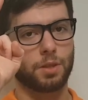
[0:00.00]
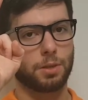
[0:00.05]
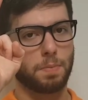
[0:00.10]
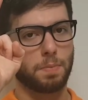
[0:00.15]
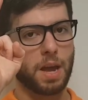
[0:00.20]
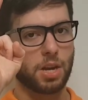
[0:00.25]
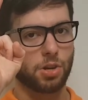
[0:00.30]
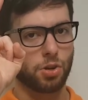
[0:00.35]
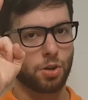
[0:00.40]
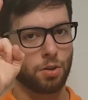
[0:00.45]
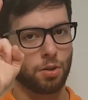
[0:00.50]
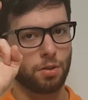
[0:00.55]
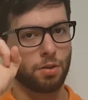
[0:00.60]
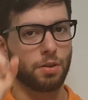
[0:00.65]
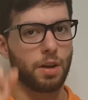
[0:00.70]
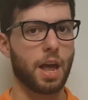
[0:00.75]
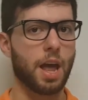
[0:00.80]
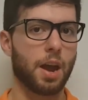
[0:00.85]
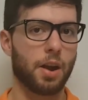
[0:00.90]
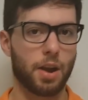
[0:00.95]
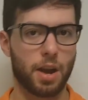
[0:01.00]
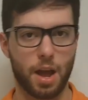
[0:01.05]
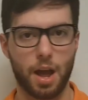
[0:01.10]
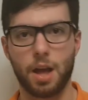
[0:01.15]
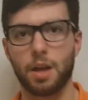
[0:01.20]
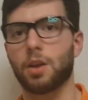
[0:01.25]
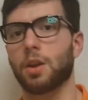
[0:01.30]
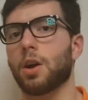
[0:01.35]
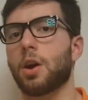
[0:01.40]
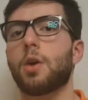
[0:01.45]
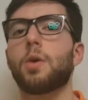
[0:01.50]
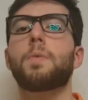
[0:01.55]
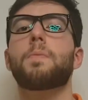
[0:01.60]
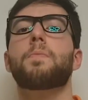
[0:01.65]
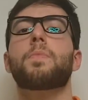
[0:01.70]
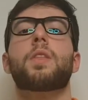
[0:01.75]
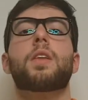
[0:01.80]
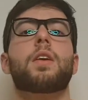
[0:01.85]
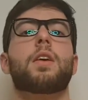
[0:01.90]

special area, you know,